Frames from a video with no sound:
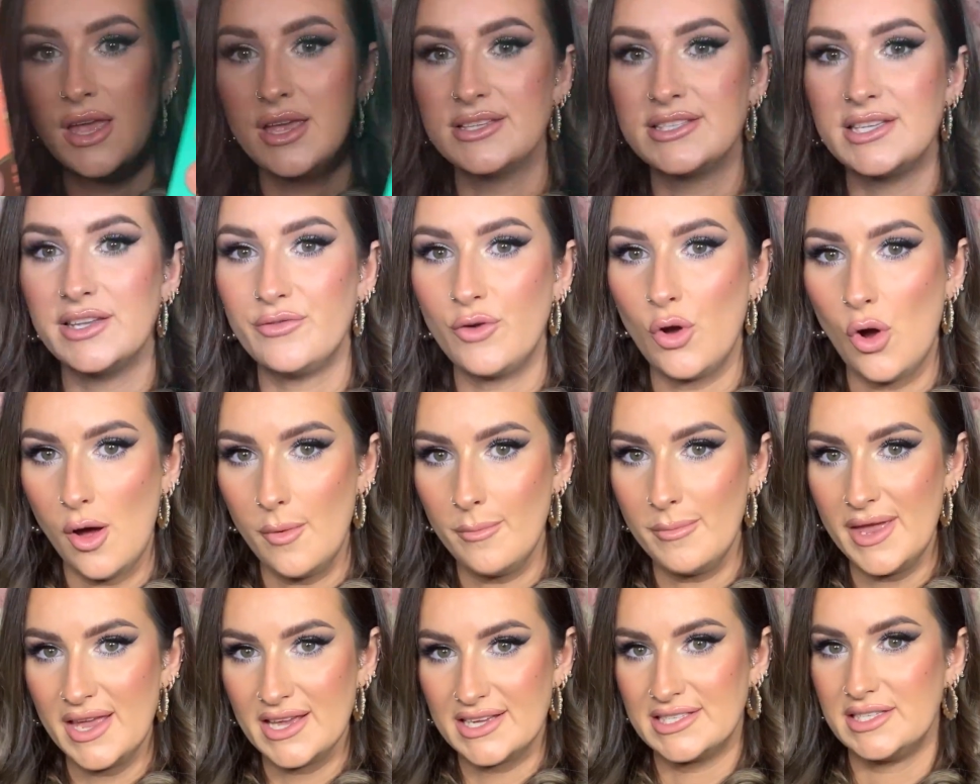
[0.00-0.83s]
So you've got a
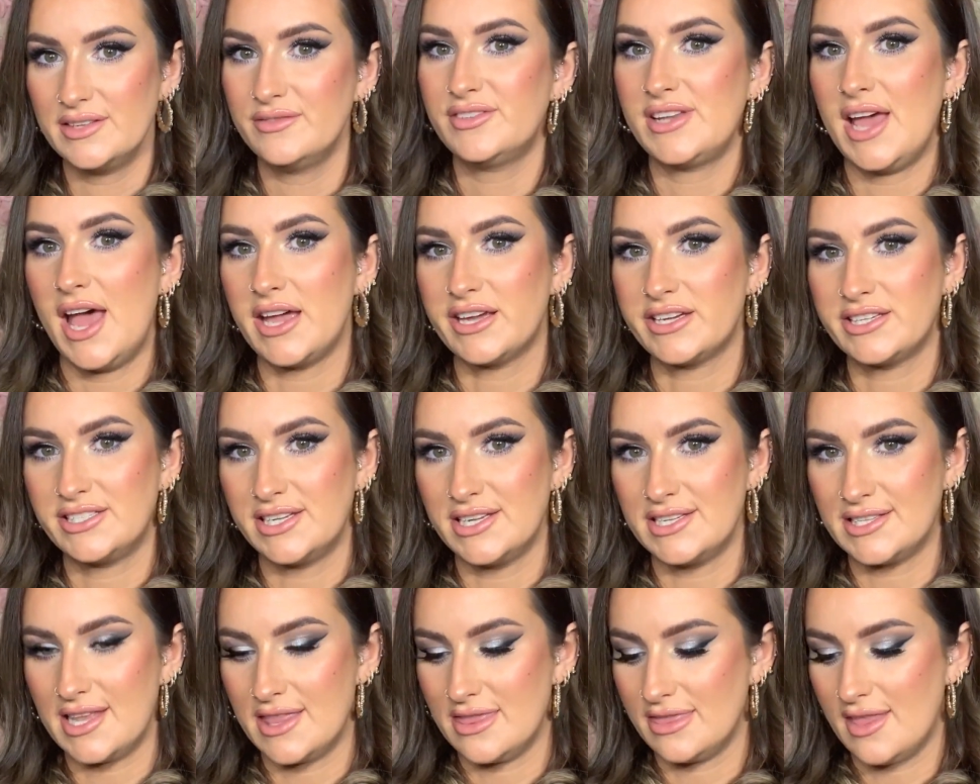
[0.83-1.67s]
mix of
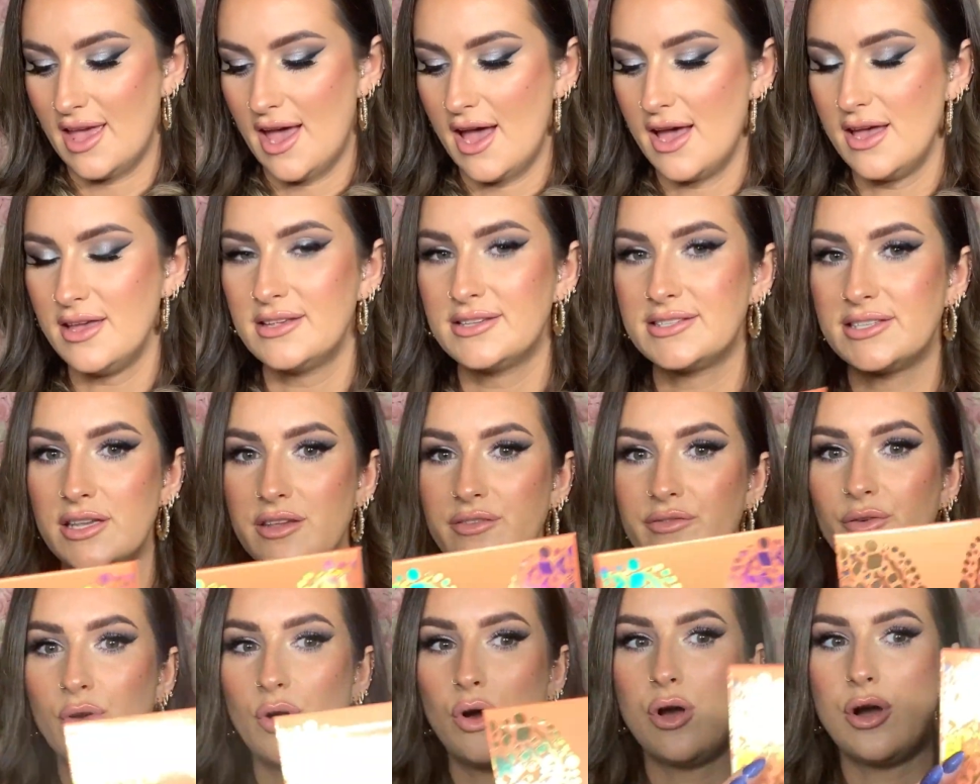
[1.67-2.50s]
textures in there. So
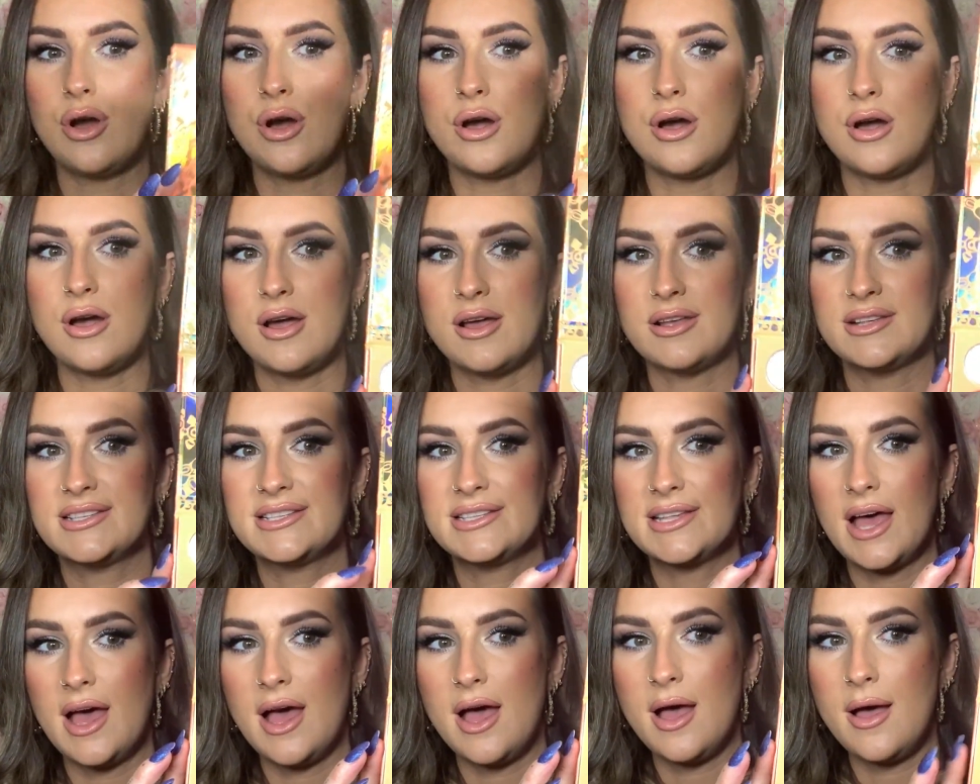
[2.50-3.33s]
you've got
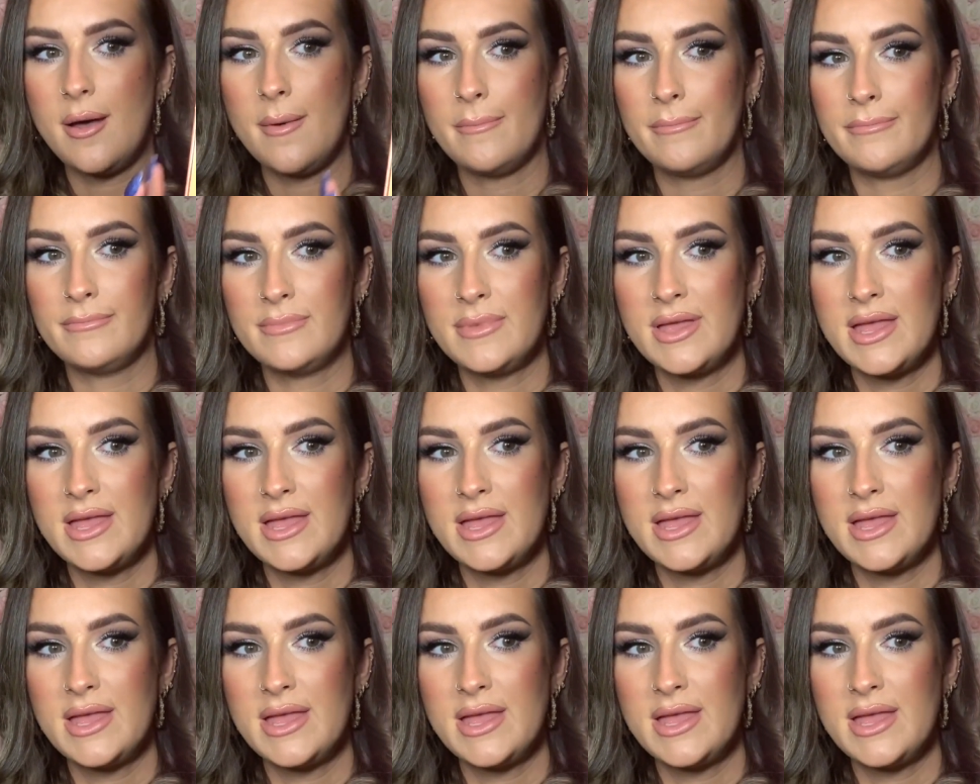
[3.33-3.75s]
some